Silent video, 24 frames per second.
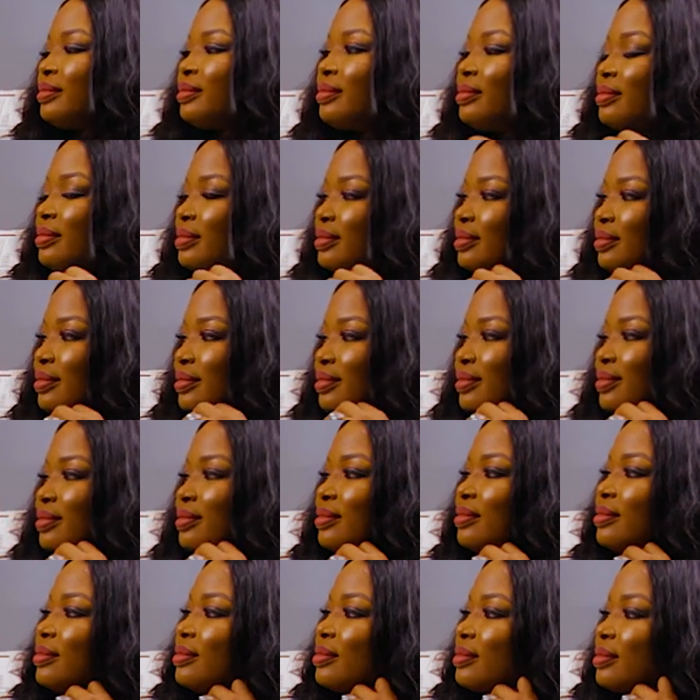
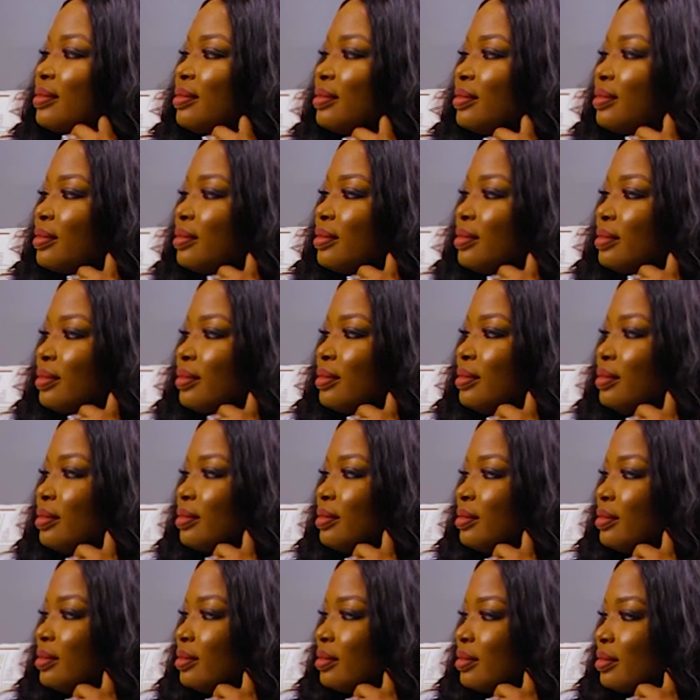
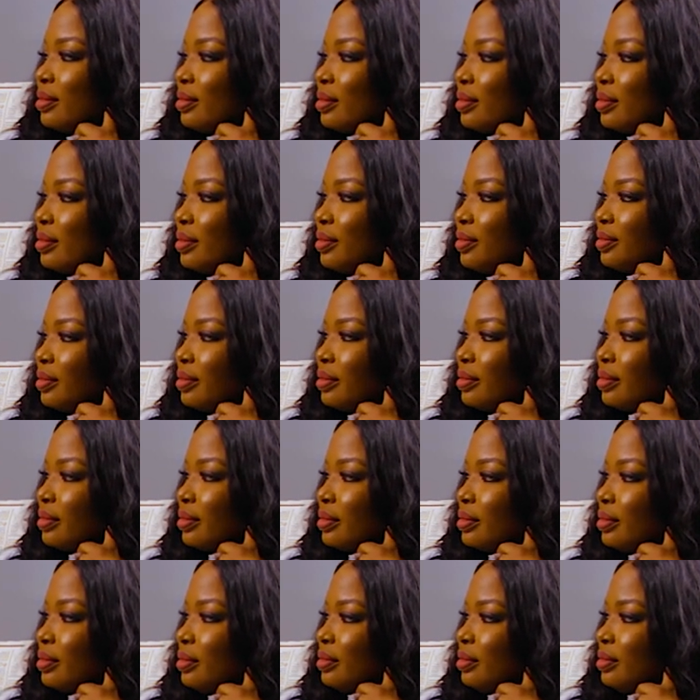
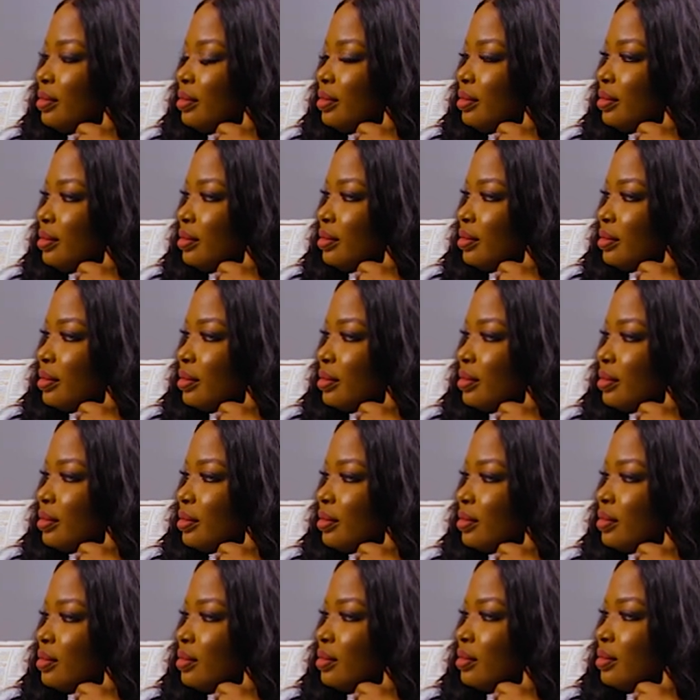
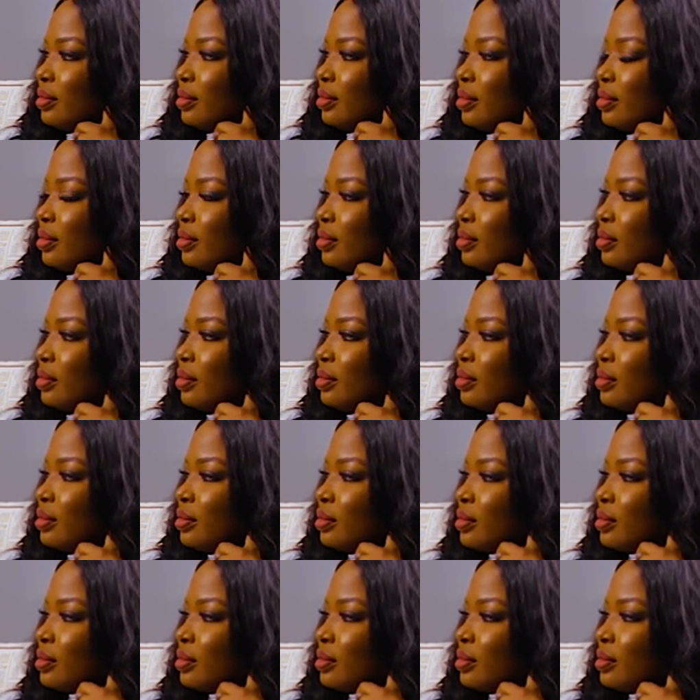(silent)